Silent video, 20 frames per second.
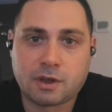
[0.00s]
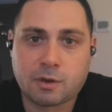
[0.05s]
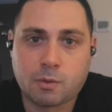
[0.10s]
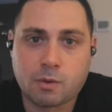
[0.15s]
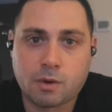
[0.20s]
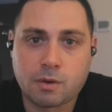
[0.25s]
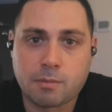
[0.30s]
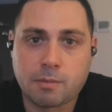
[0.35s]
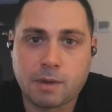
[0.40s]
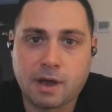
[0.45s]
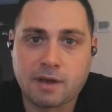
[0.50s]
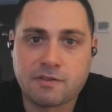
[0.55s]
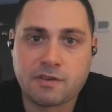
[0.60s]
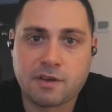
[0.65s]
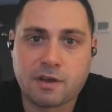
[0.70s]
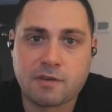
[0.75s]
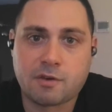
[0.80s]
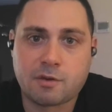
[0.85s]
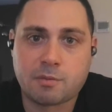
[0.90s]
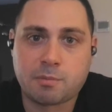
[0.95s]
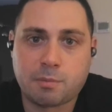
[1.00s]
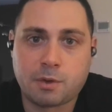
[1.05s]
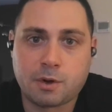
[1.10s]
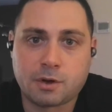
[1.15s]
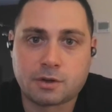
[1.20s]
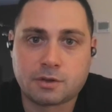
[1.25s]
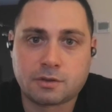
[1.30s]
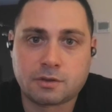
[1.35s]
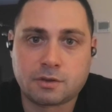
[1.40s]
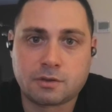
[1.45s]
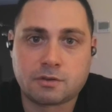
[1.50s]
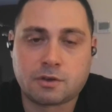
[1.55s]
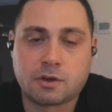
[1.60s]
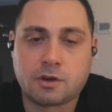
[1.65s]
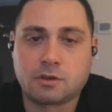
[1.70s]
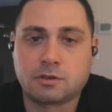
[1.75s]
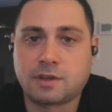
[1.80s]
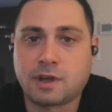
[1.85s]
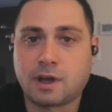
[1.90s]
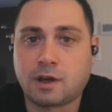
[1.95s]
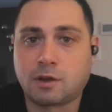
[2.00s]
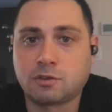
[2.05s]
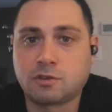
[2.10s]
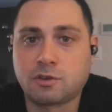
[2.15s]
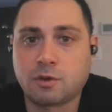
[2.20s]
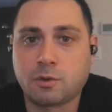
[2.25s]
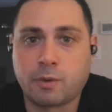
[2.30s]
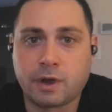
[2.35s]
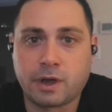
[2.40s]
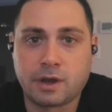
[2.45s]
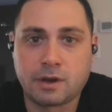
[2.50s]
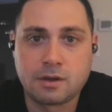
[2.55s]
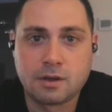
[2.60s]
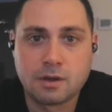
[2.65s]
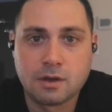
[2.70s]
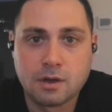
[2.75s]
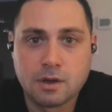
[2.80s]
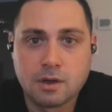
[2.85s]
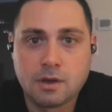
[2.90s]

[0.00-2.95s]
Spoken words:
Like one of my favorite books is called Tell to Win,